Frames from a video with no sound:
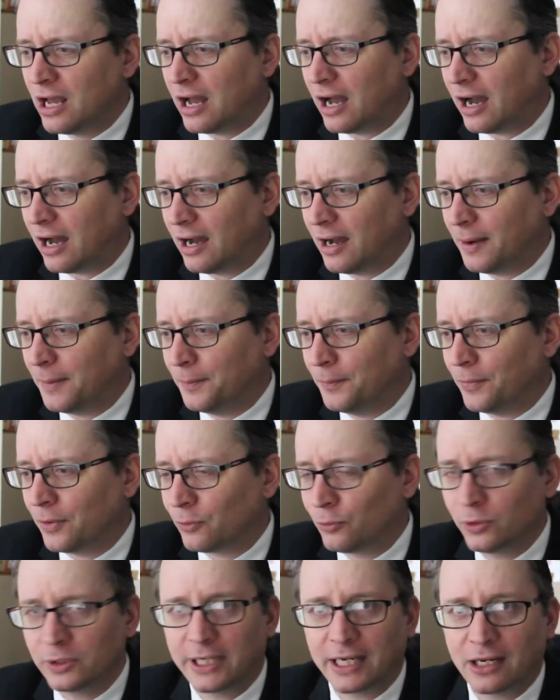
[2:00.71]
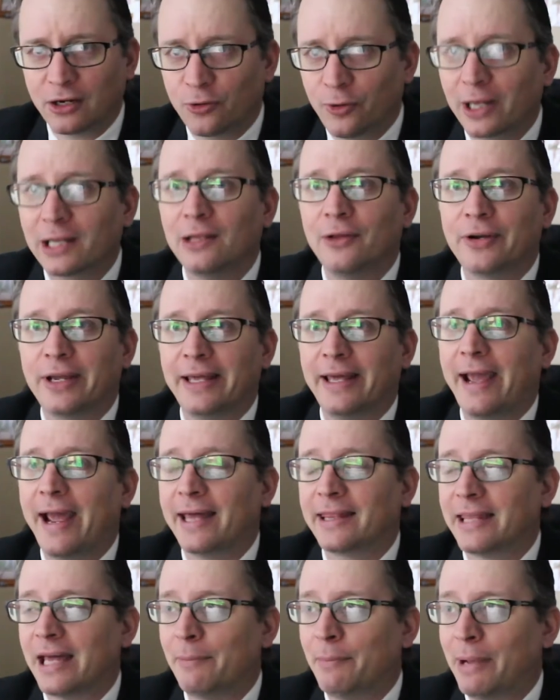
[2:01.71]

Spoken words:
We'll take a quick look at that